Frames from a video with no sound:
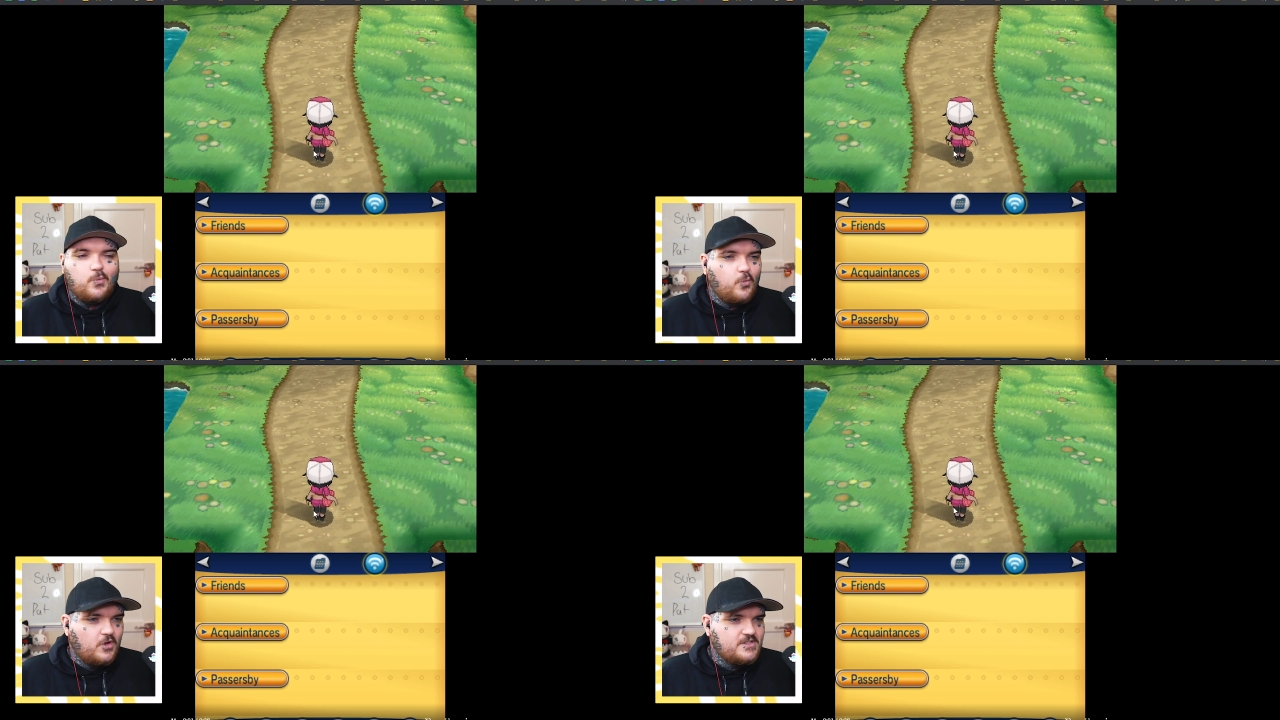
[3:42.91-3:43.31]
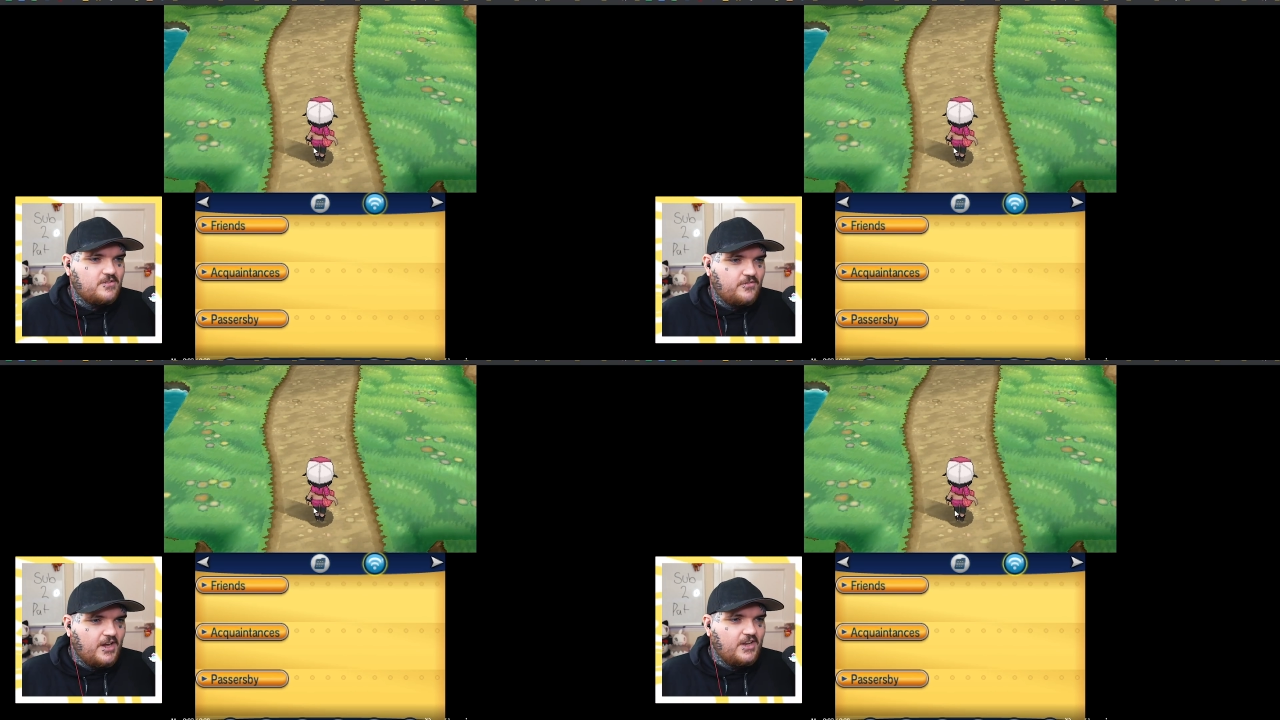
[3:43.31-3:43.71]

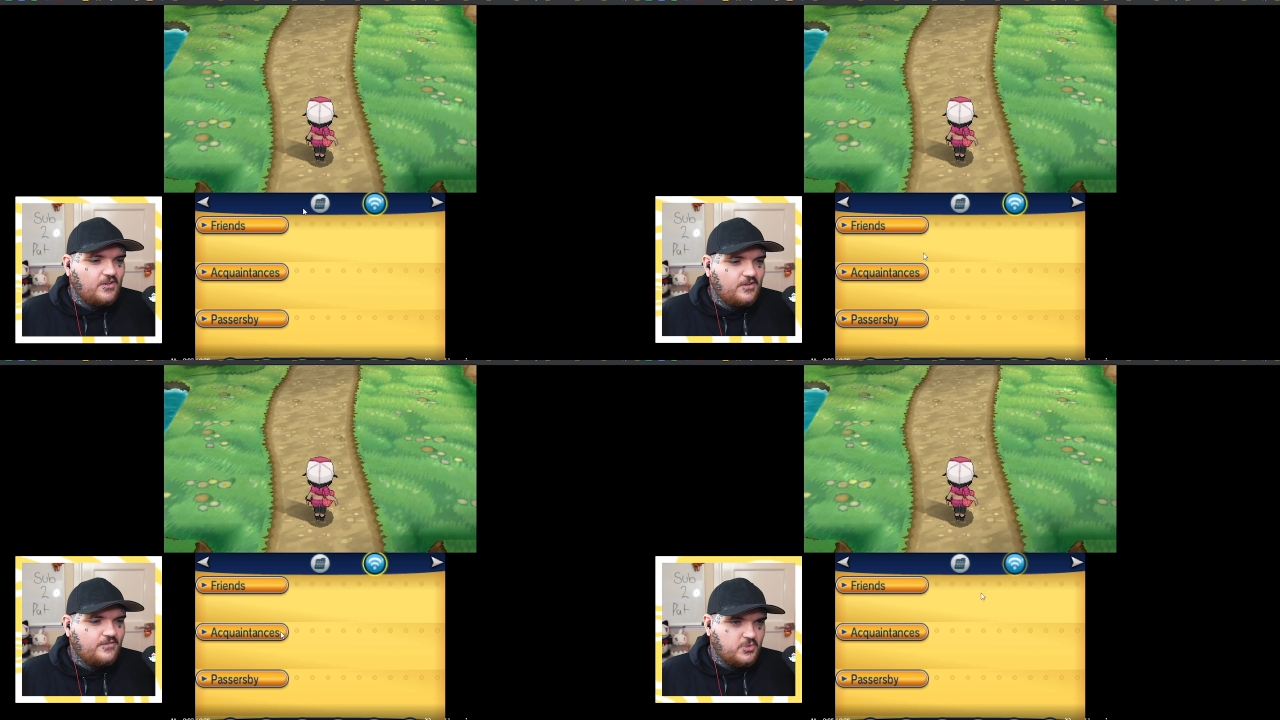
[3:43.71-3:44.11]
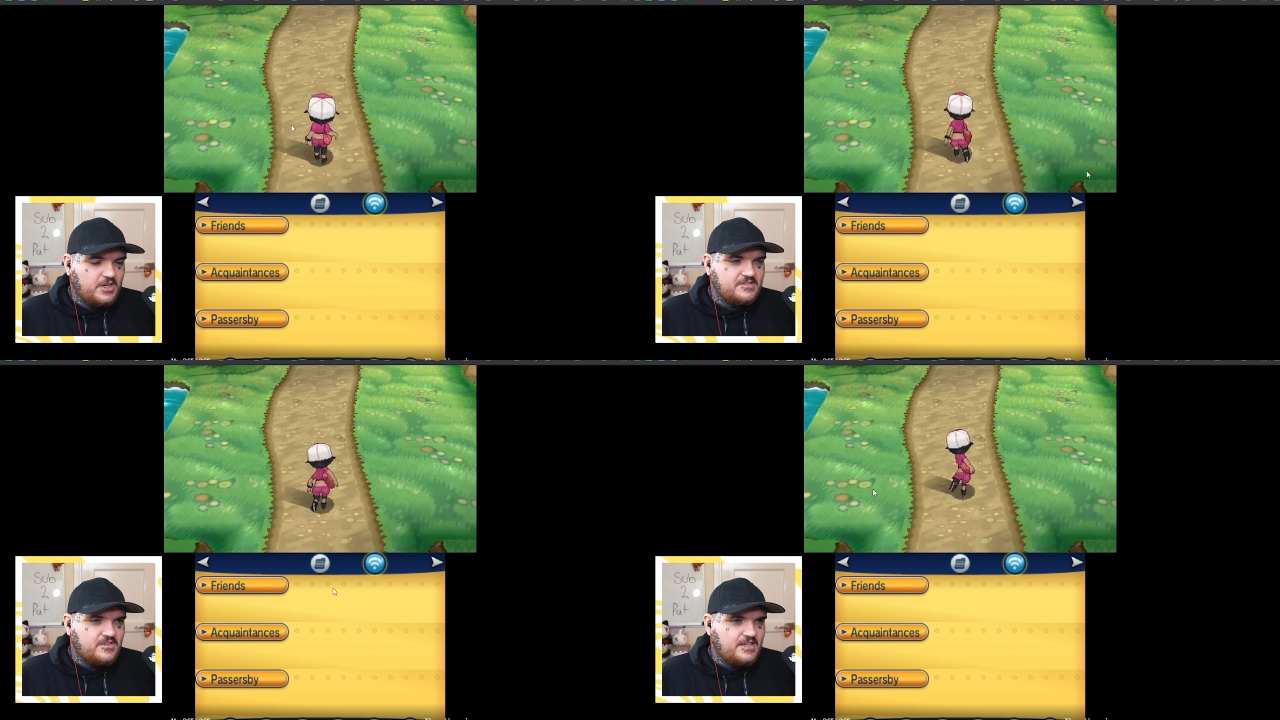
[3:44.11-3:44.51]
wasn't final
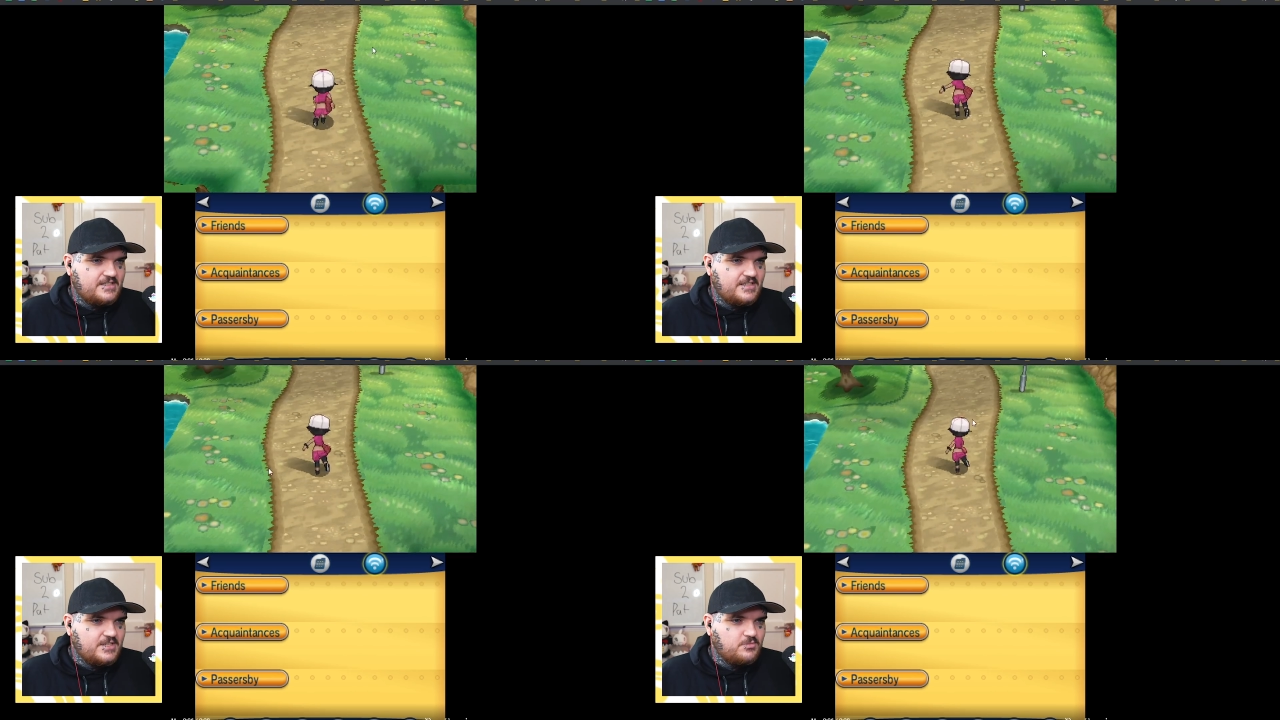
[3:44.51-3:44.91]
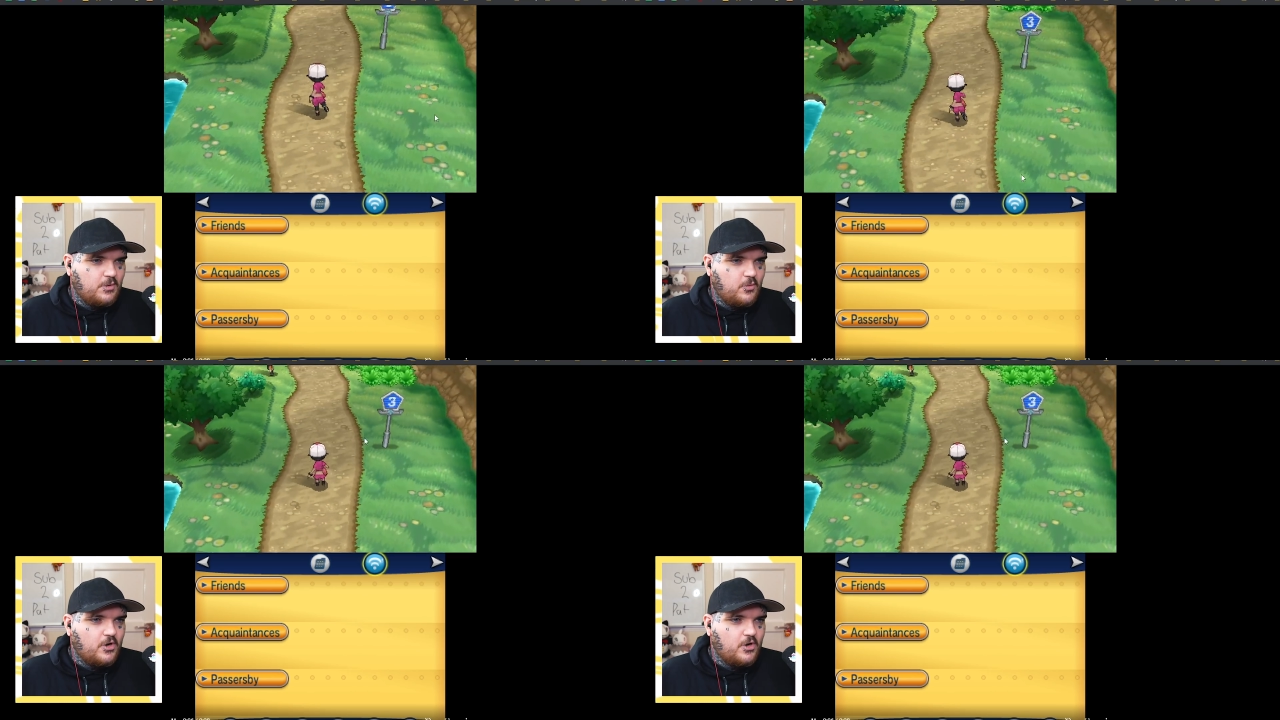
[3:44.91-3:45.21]
because this is what